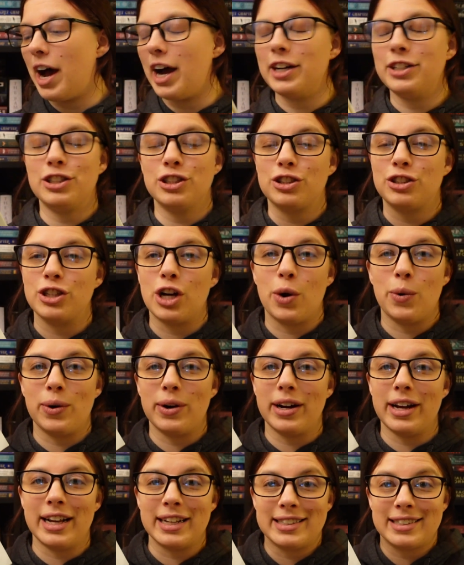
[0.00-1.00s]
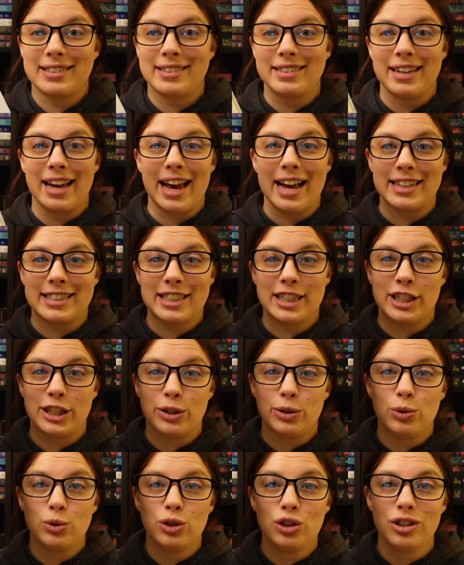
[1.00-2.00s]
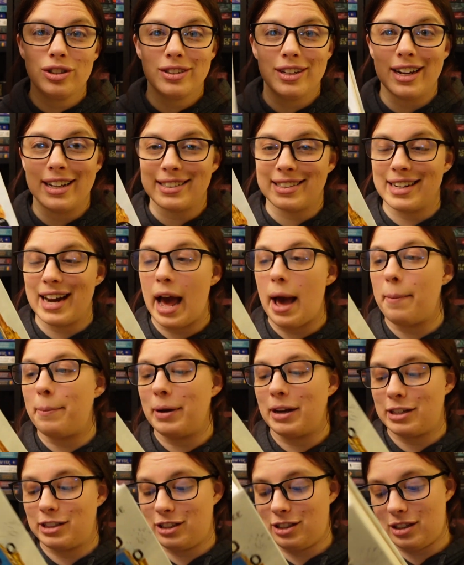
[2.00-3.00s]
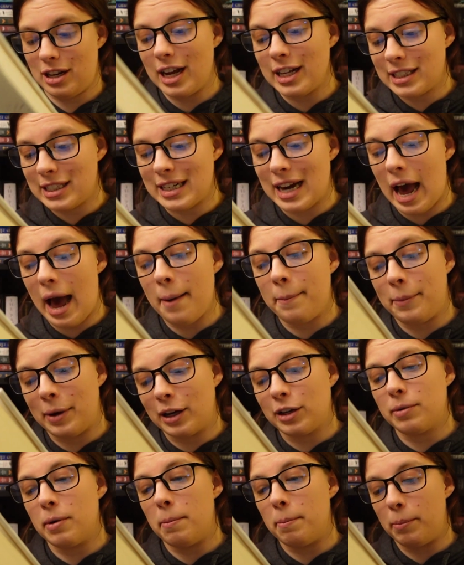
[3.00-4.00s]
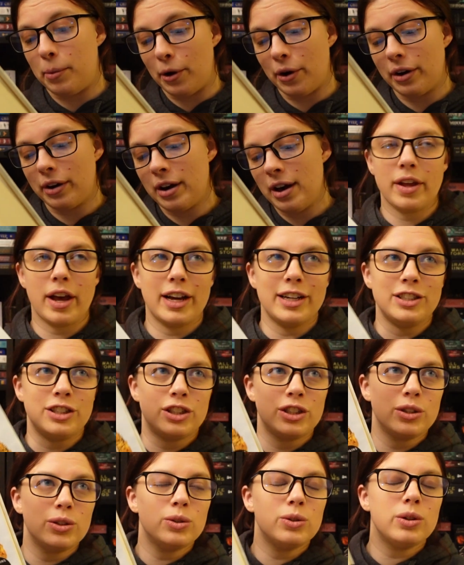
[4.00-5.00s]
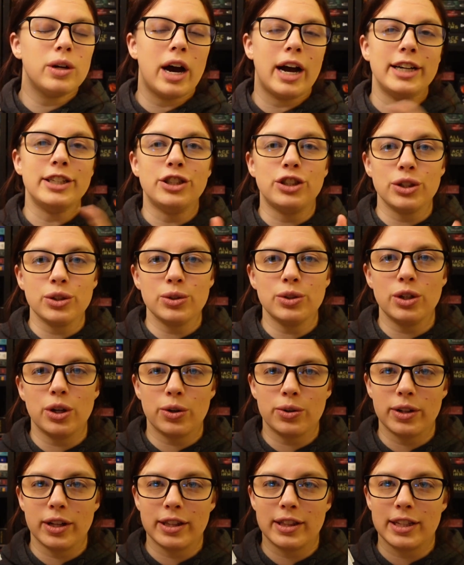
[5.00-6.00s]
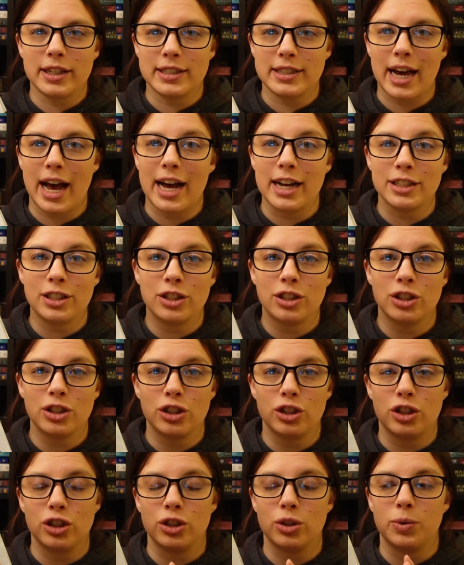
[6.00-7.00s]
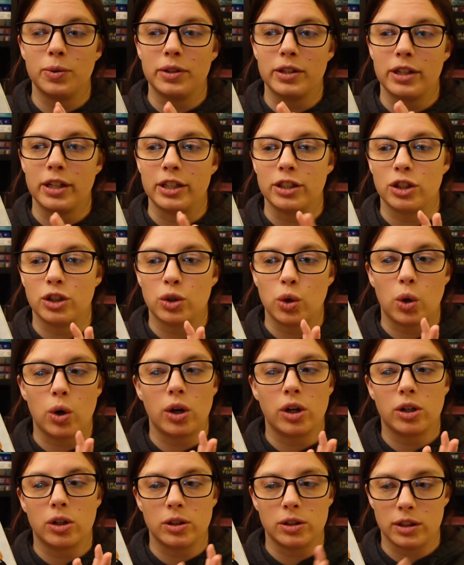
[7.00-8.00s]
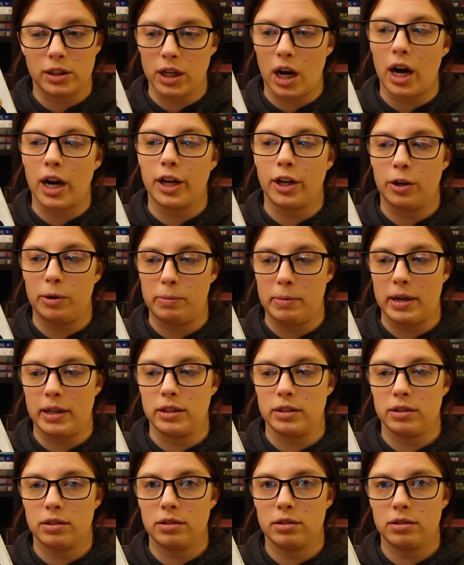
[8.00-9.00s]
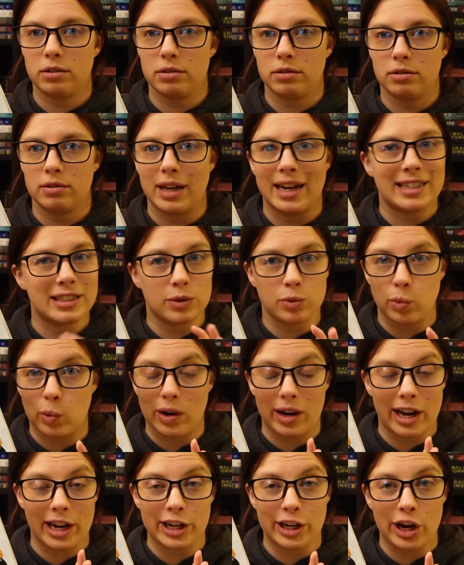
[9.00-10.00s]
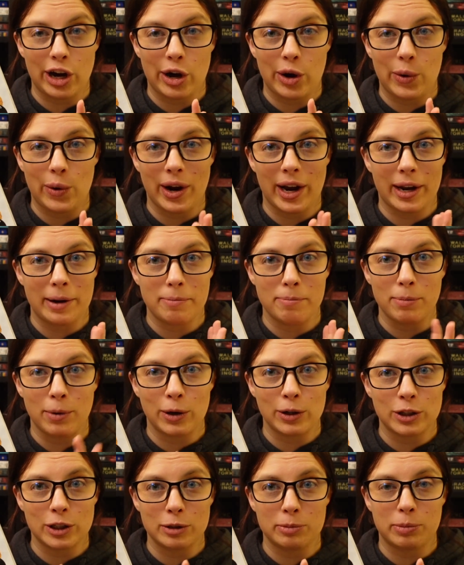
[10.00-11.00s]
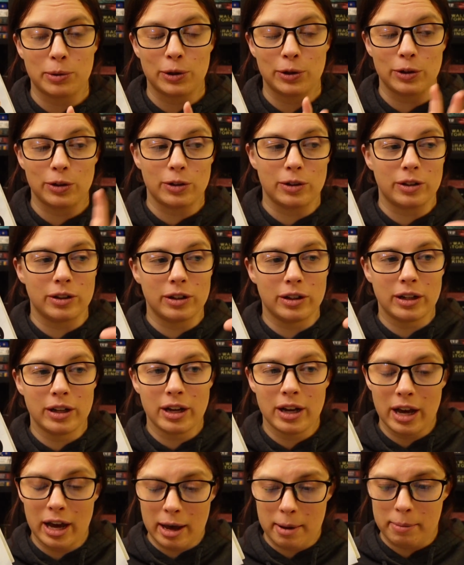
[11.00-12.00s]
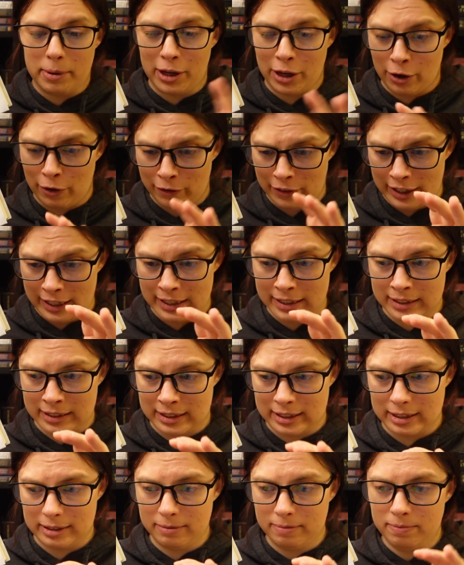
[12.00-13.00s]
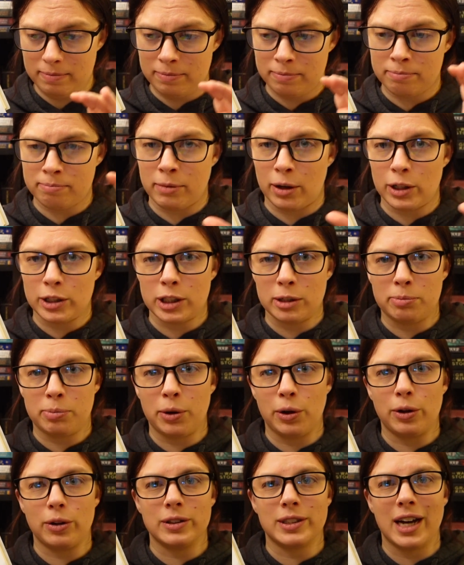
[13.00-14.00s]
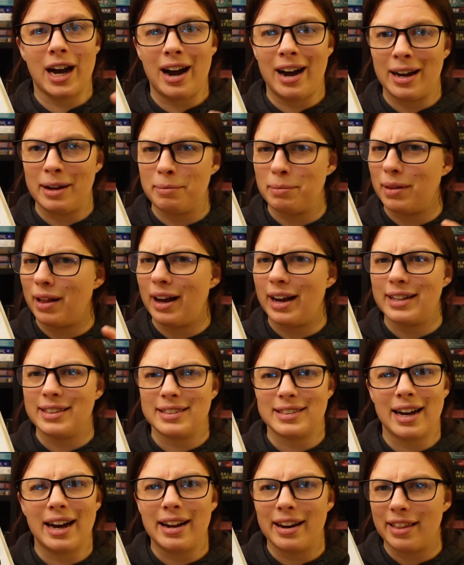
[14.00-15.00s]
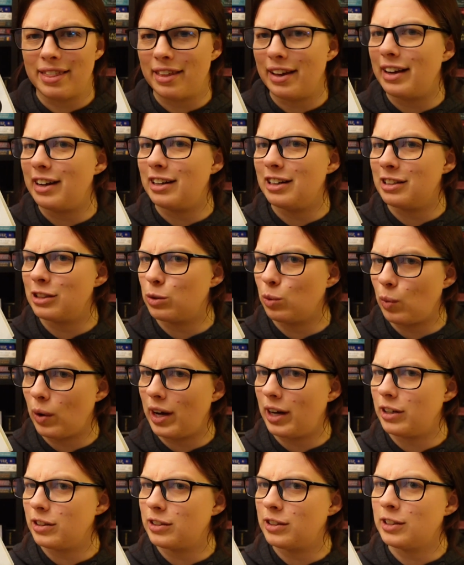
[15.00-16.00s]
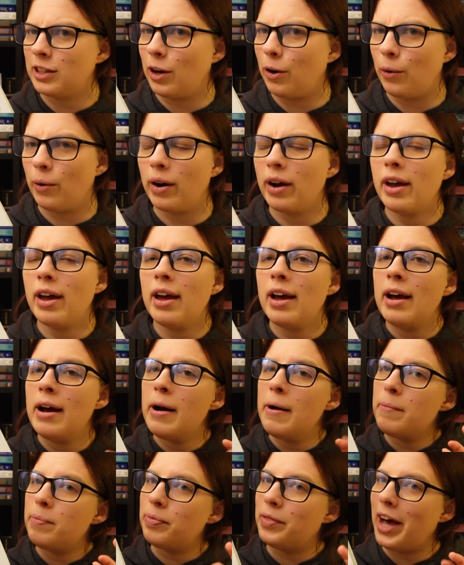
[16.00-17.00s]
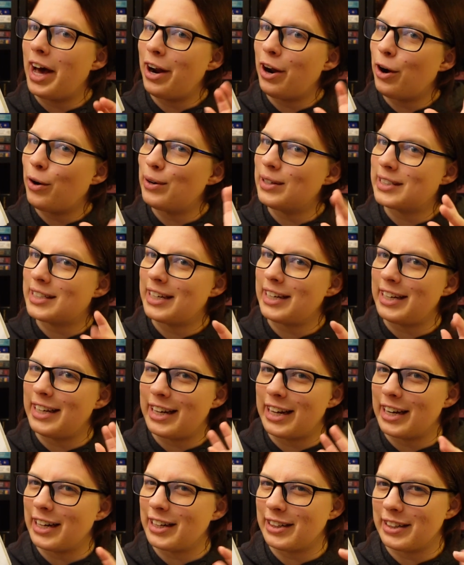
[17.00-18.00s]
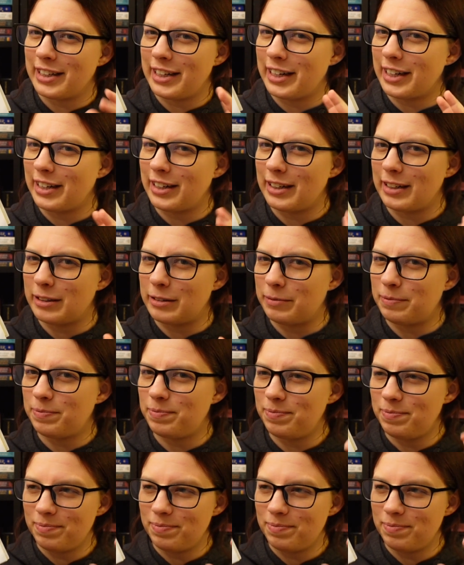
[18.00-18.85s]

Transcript: I just know it's it's huge. It's an epic it's an epic book. I do I do know that this has to do with historical documents. That's what I know and multiple POVs, multiple timelines kind of thing as well. So that always can get a little